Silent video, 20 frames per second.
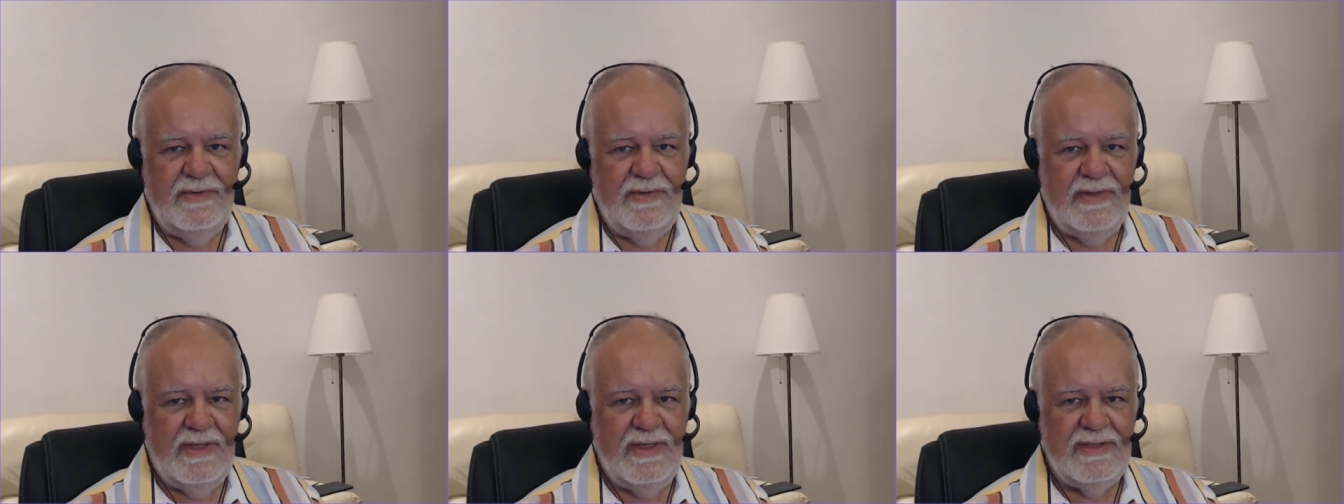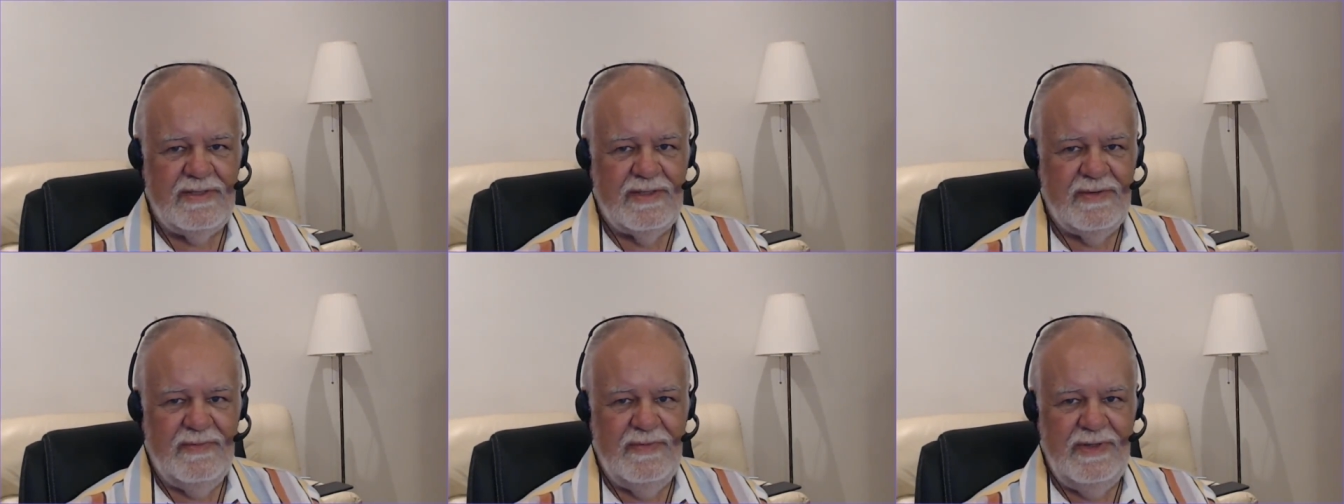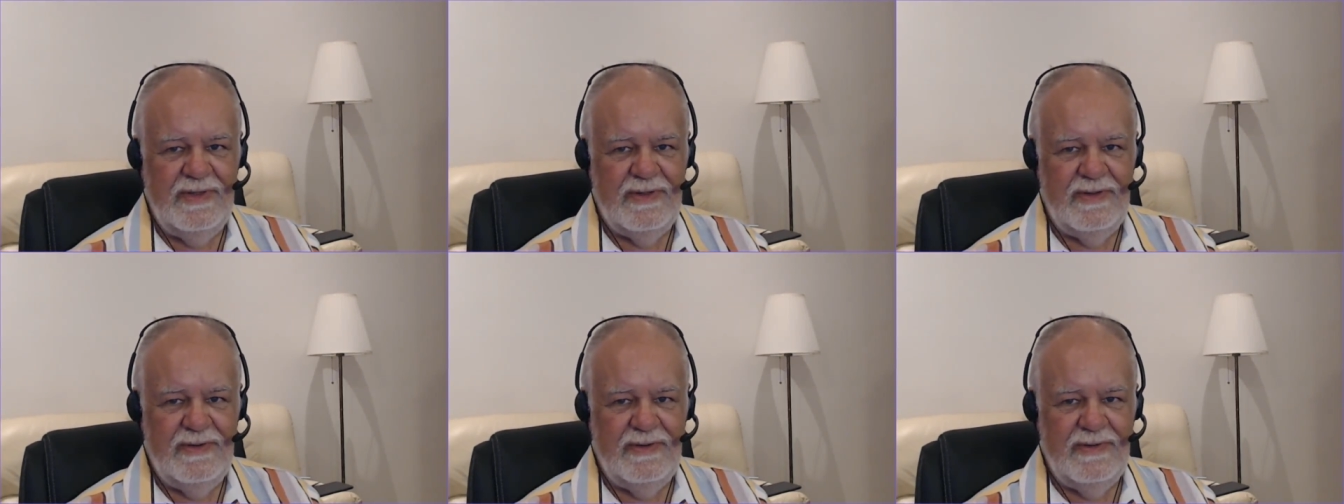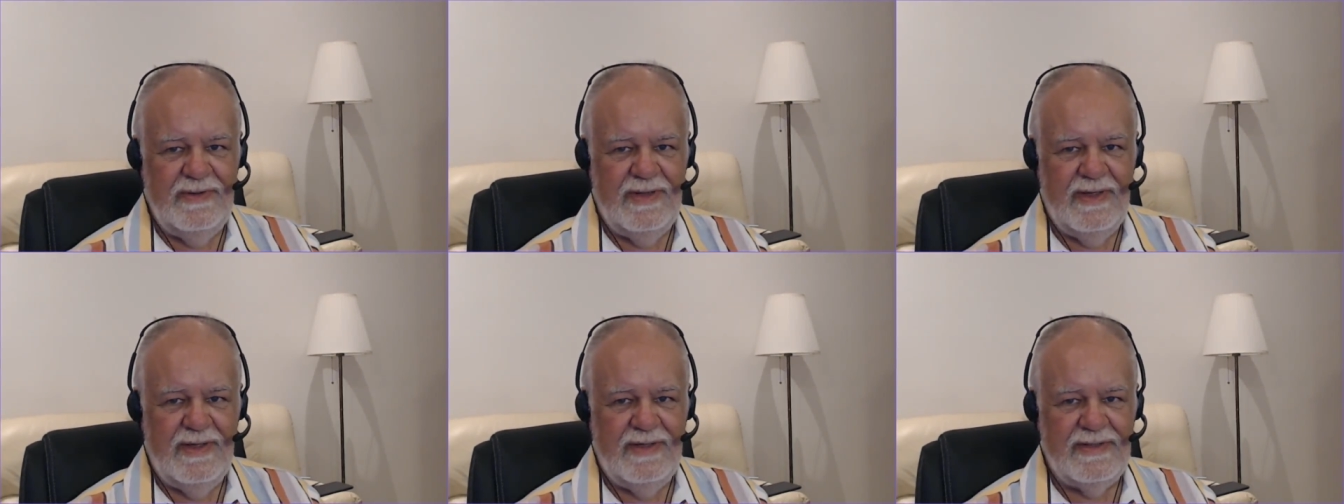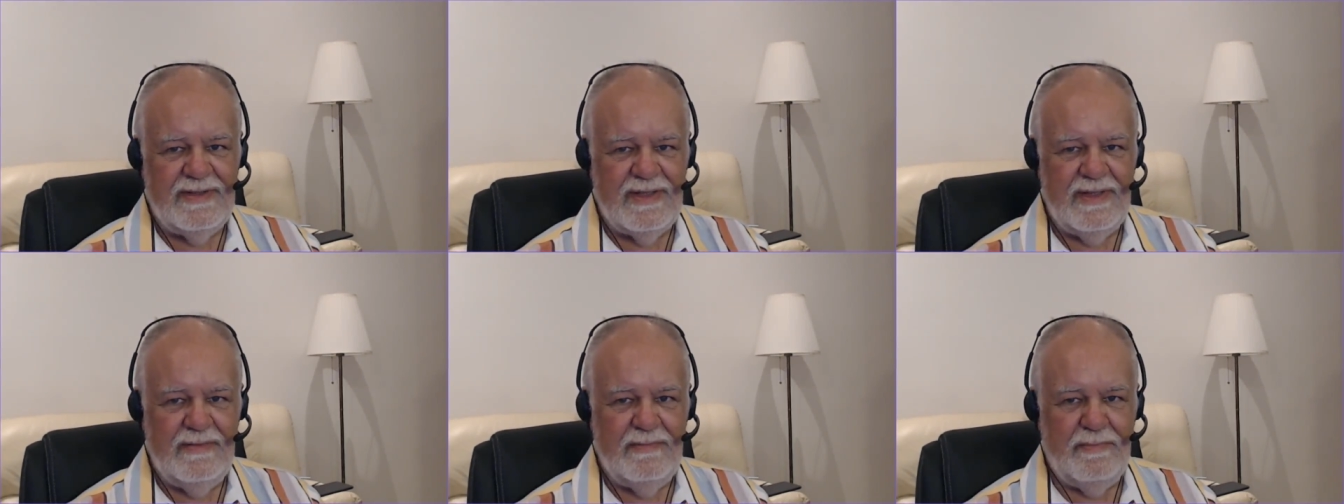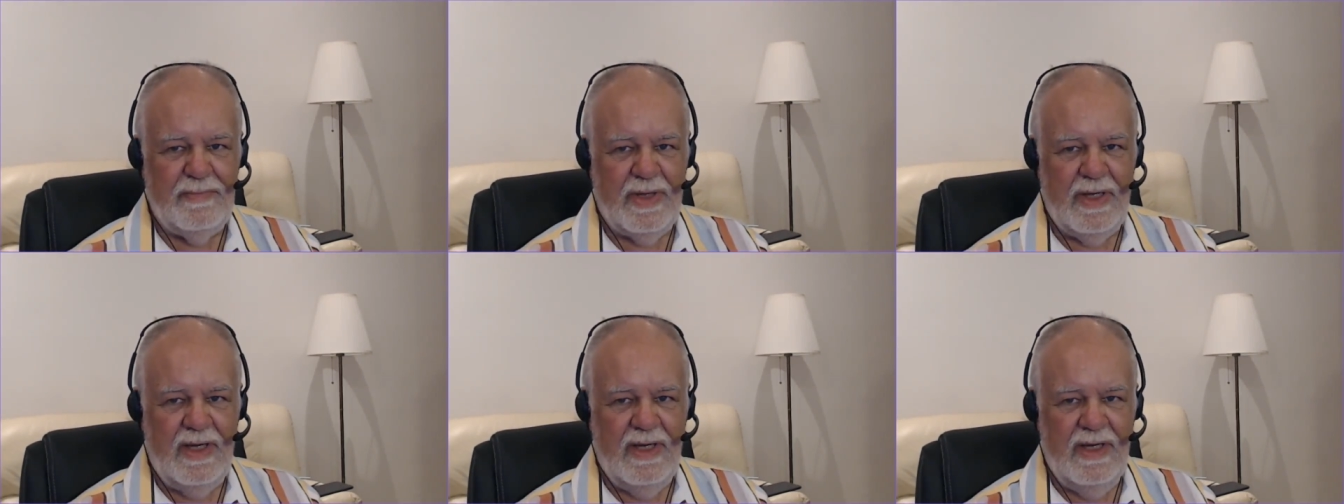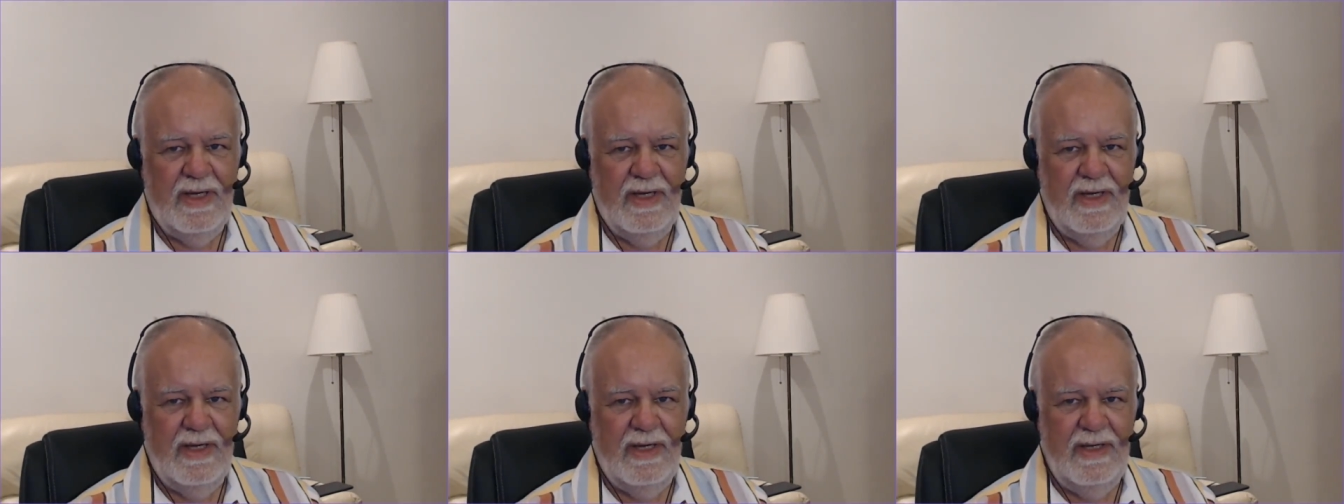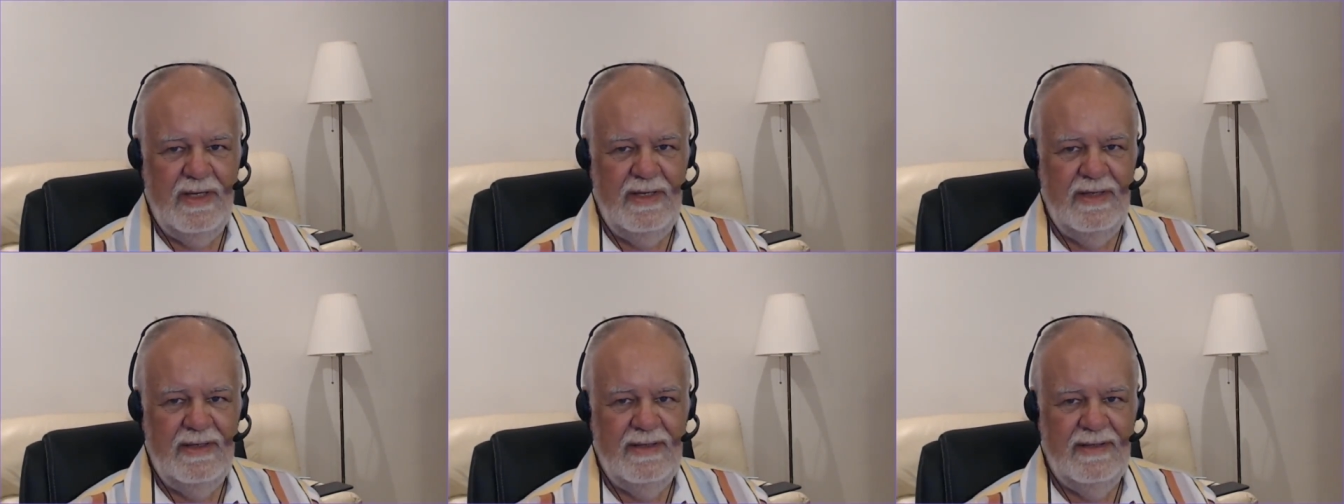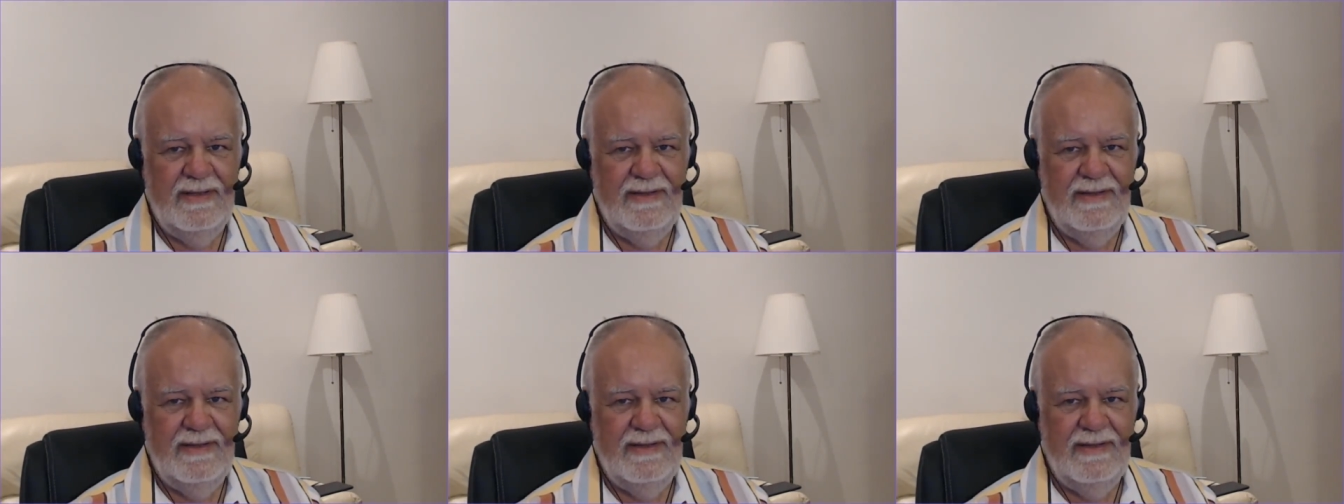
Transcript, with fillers: this and we can do that. I said, bye.